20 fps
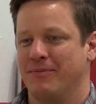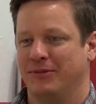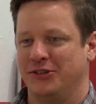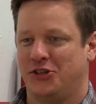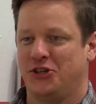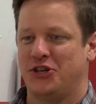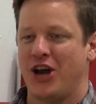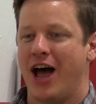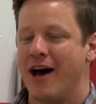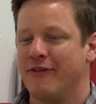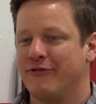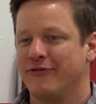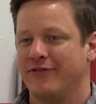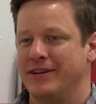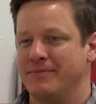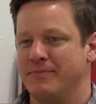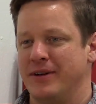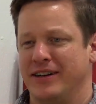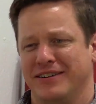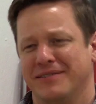name was Jeff.
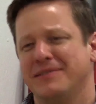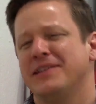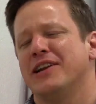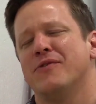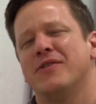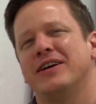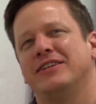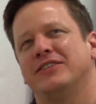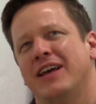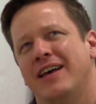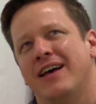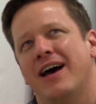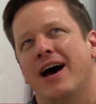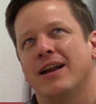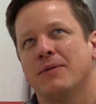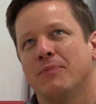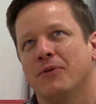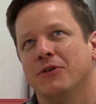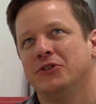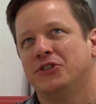But you know what?
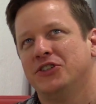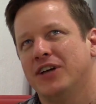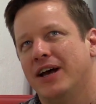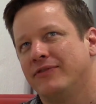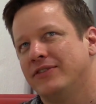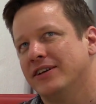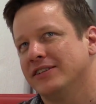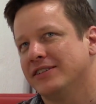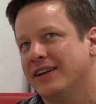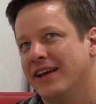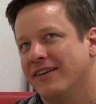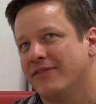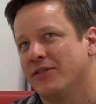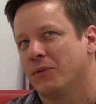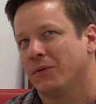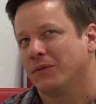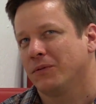HondaPro Jeff doesn't have the